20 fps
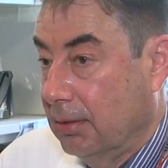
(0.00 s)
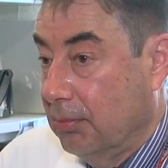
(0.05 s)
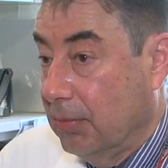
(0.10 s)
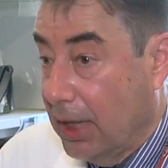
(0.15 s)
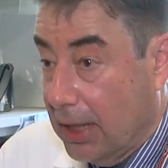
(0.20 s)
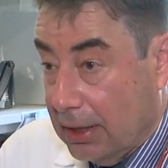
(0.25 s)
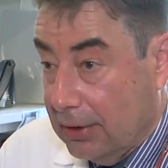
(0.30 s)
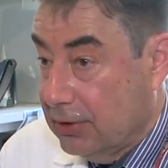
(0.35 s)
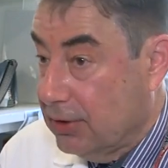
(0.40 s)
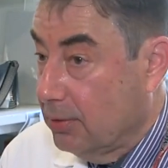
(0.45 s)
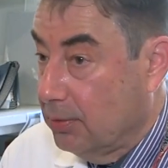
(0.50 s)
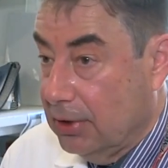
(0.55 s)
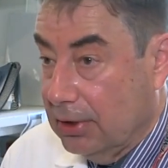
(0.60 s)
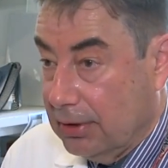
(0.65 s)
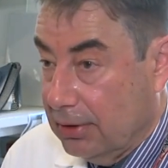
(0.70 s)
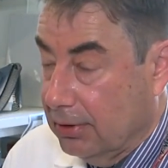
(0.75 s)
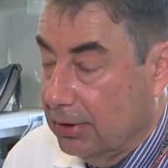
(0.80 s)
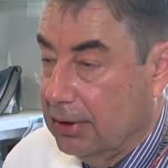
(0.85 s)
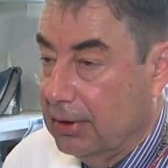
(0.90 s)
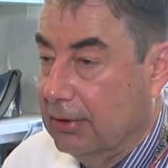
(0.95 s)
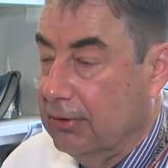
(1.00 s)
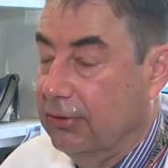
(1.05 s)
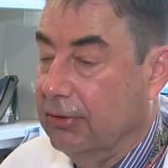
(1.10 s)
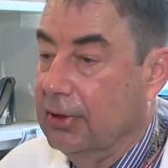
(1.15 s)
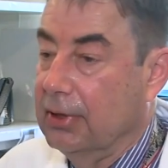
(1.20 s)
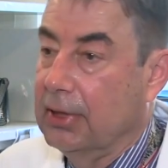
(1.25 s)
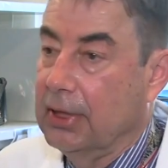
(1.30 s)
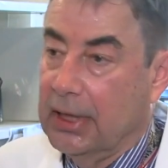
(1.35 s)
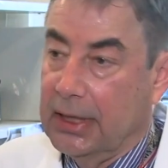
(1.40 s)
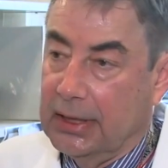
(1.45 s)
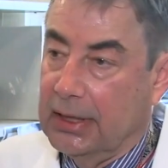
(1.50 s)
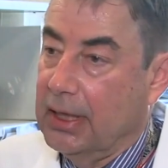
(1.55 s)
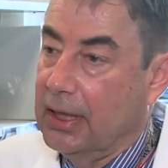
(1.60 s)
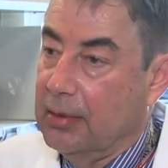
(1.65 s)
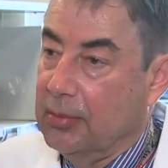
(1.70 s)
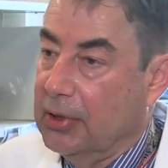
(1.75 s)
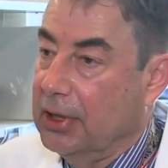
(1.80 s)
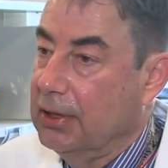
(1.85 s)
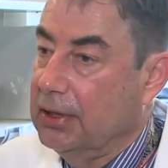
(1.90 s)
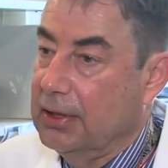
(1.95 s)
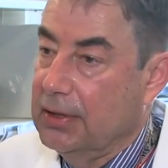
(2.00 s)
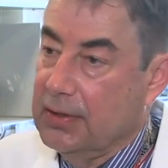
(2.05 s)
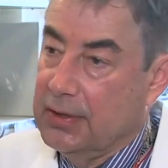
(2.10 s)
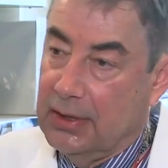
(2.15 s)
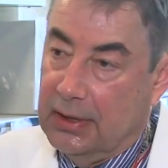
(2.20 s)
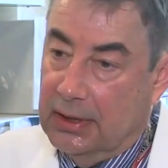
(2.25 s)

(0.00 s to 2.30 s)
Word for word: manageable condition like diabetes